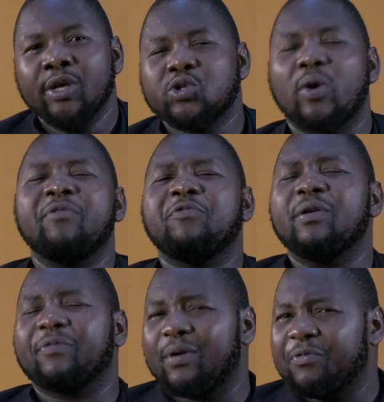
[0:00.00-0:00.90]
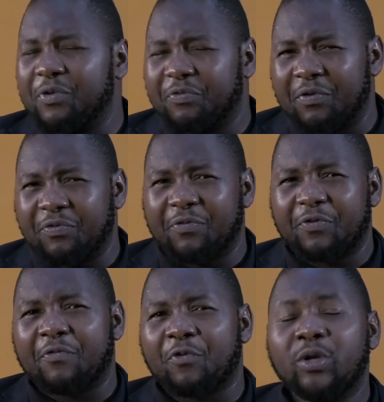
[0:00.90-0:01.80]
So if
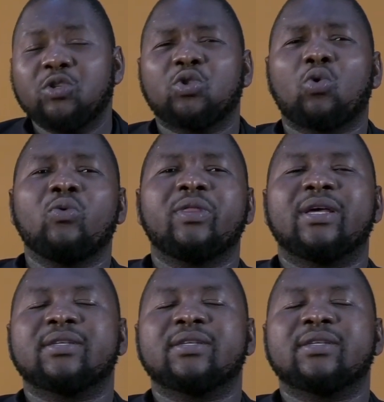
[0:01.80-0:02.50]
you've went through